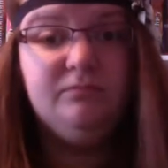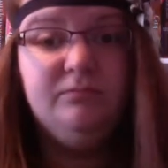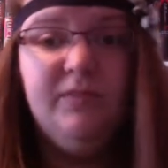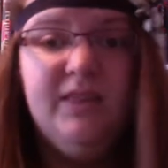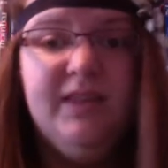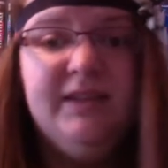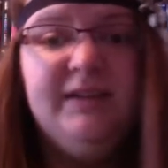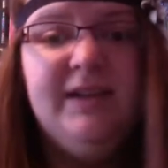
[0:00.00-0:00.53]

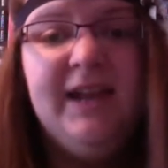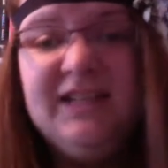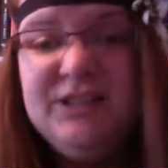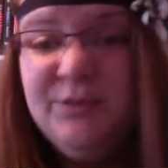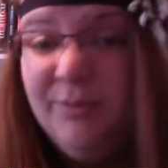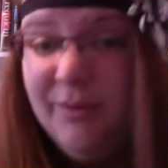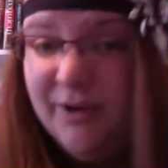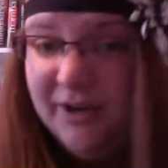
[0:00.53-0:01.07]
The next
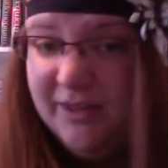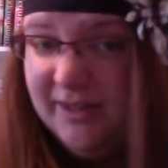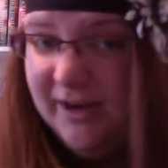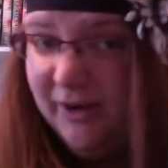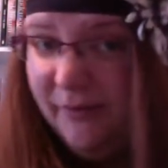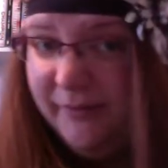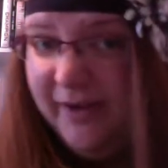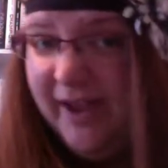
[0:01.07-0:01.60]
book that I
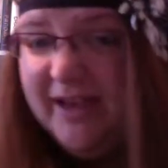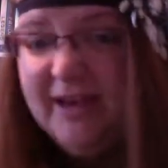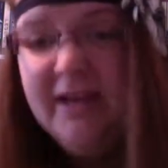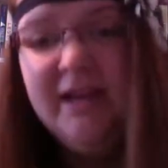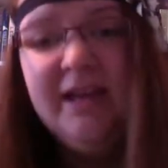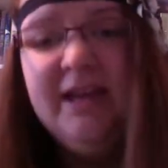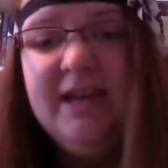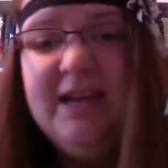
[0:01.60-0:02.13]
read
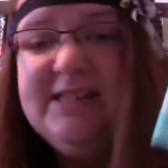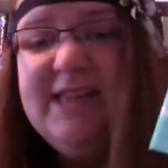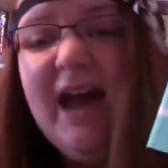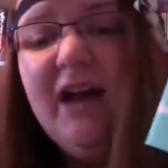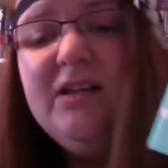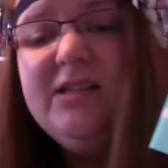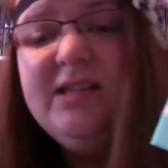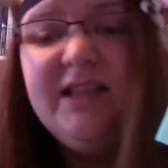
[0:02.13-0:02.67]
is
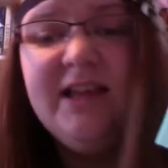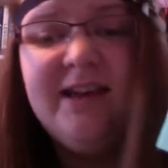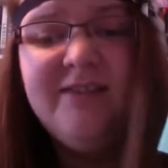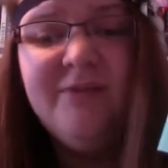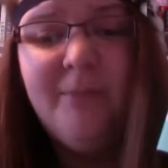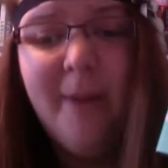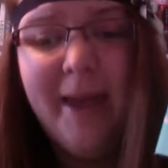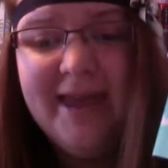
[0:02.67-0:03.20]
How to
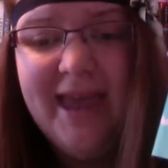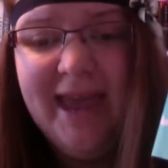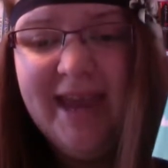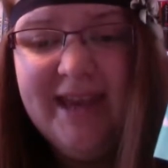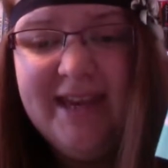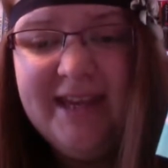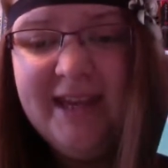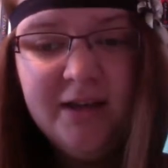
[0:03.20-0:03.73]
Love by
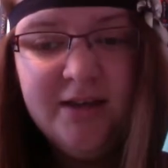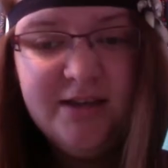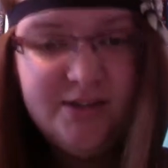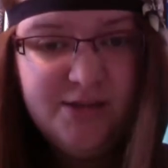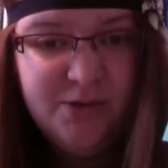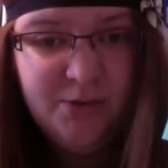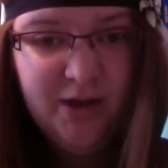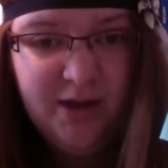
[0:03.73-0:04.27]
Katie
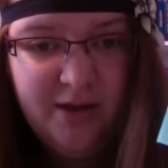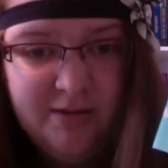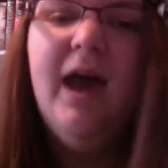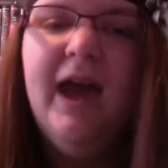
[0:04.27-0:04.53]
Katuga.